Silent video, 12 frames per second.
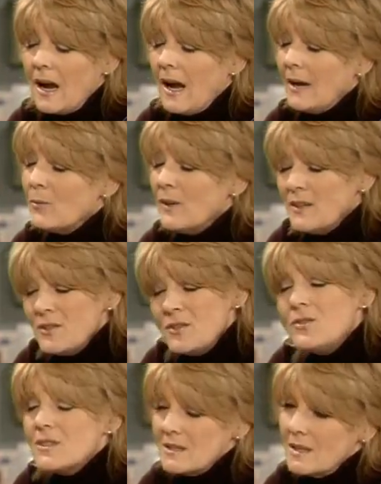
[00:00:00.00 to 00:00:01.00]
I, why don't
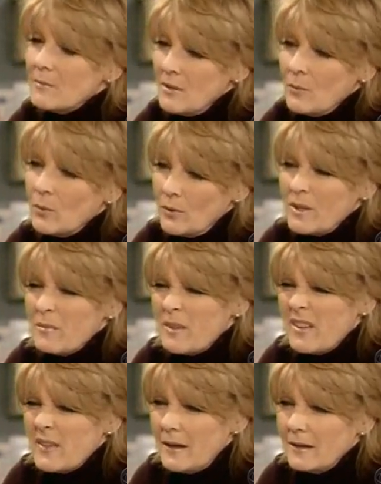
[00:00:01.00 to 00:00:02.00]
you just let me worry
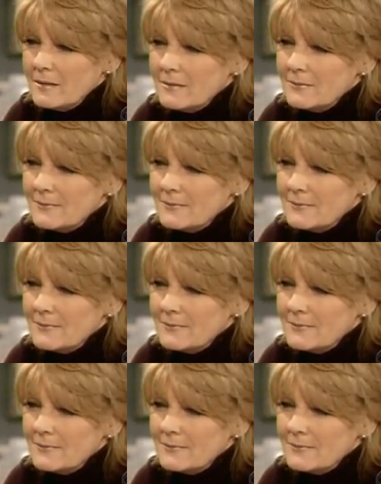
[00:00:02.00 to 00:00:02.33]
about that?